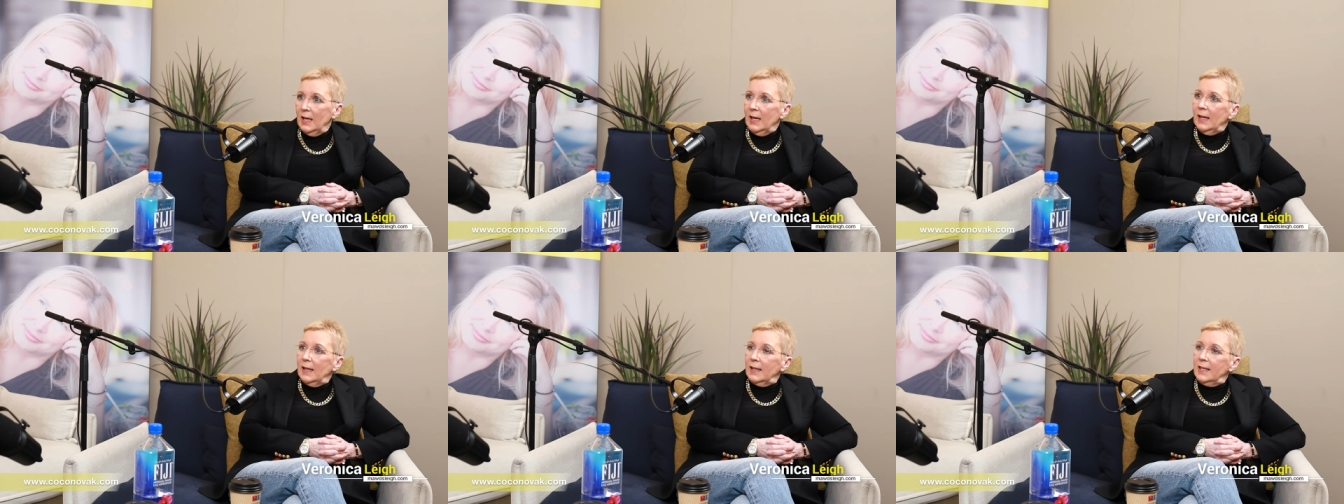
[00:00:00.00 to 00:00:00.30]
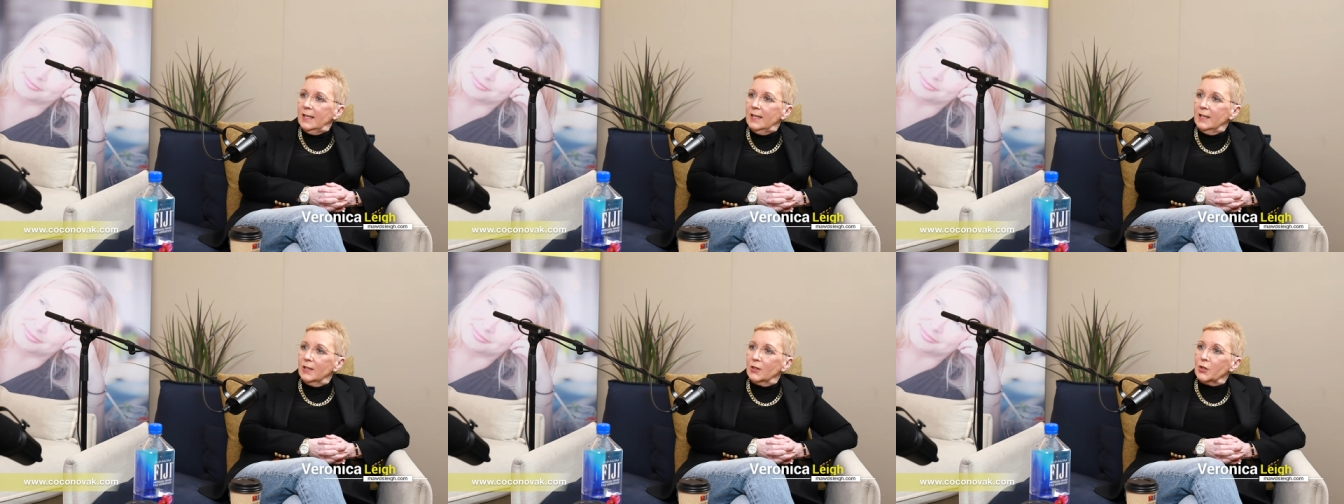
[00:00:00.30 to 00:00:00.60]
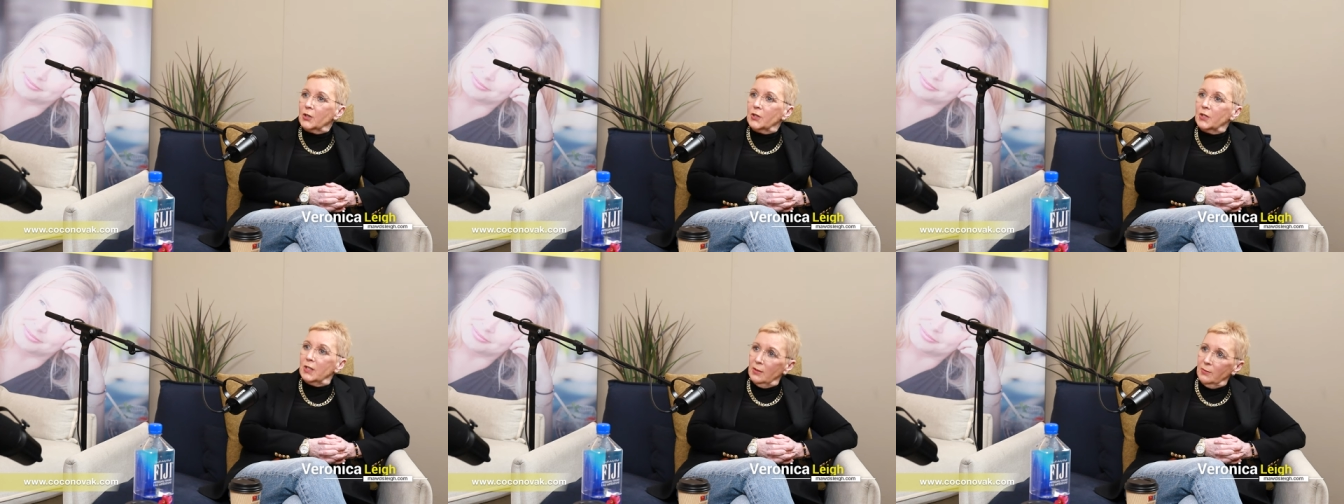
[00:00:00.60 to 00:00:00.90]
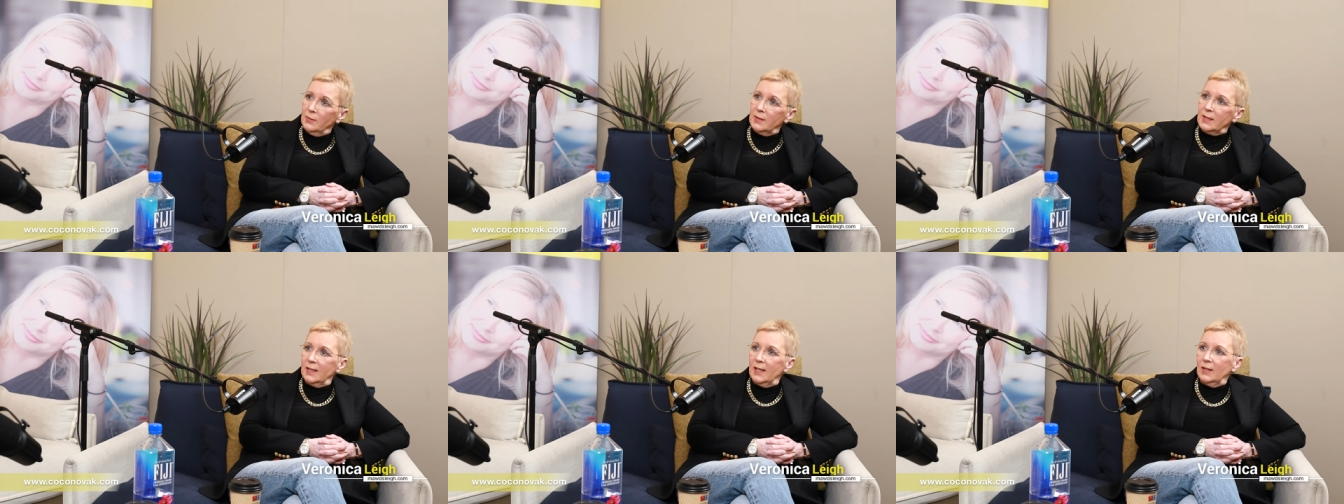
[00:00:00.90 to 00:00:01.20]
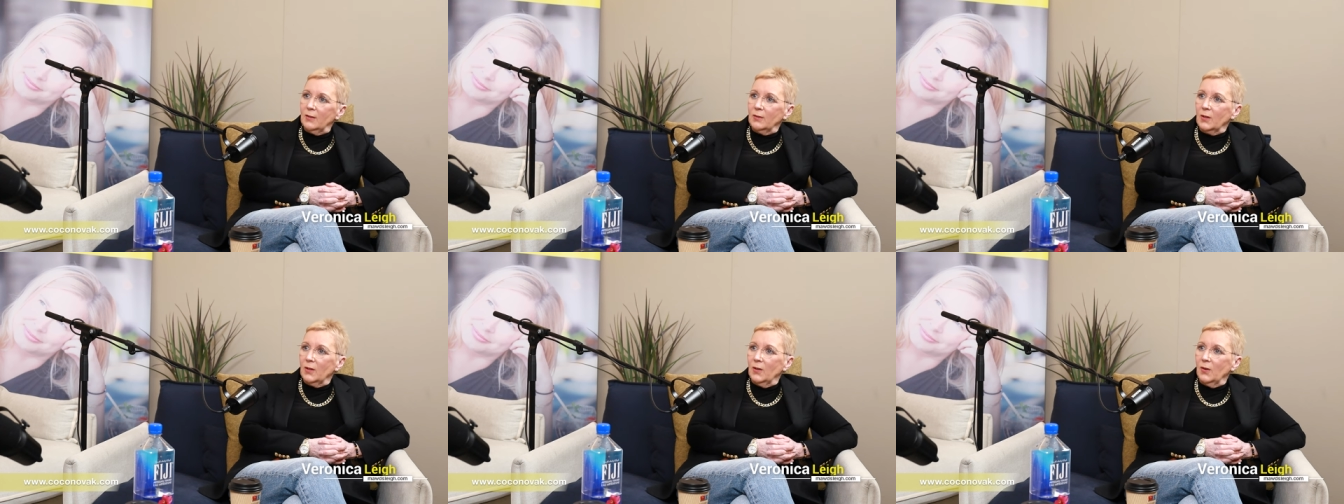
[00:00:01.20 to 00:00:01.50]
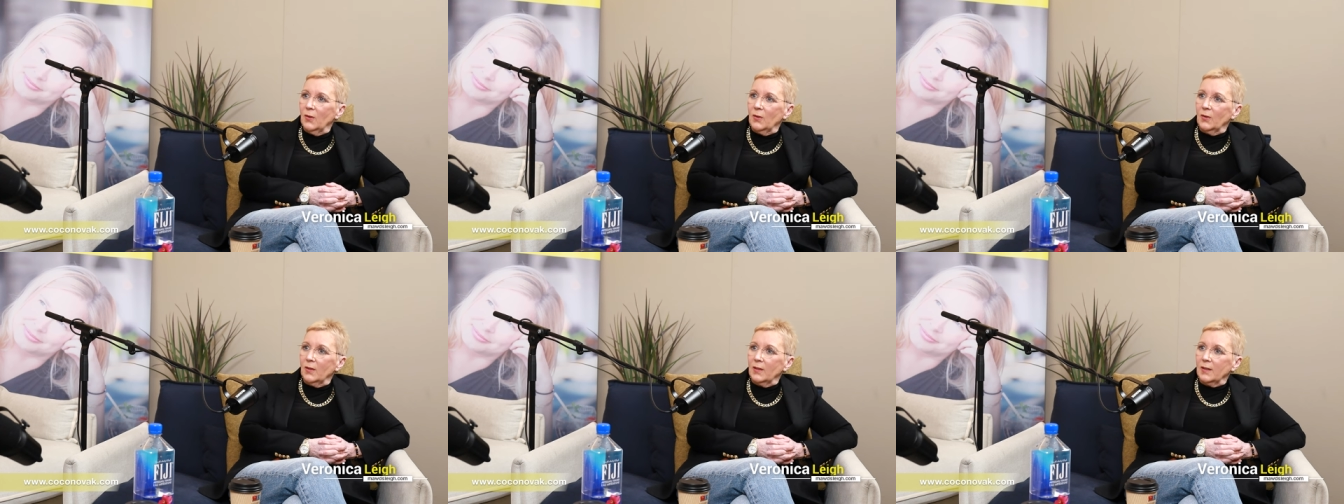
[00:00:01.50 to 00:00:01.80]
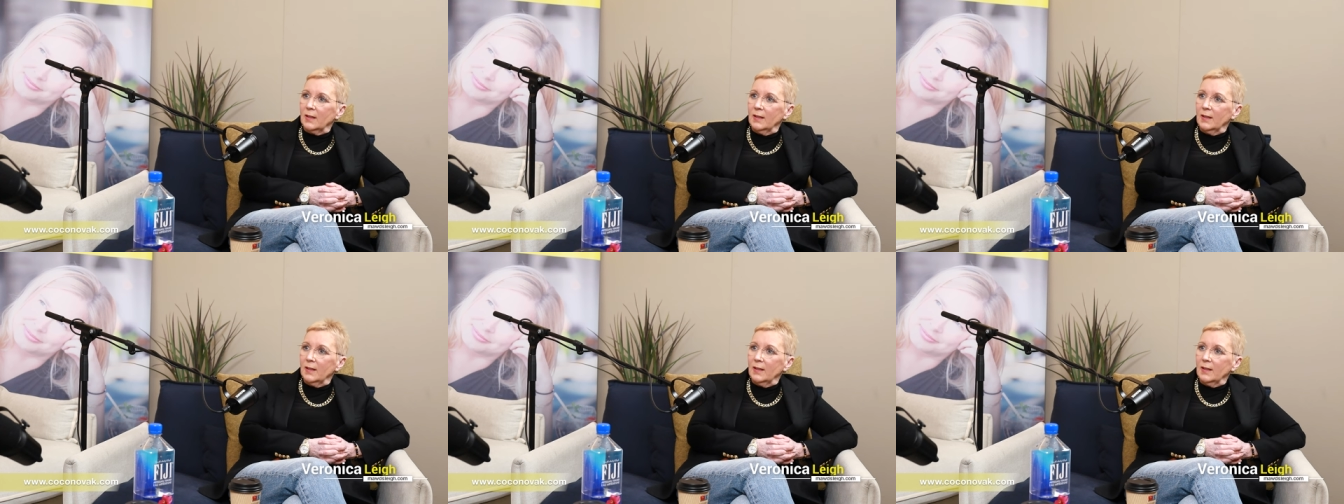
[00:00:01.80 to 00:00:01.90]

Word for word: And here she was an alcoholic.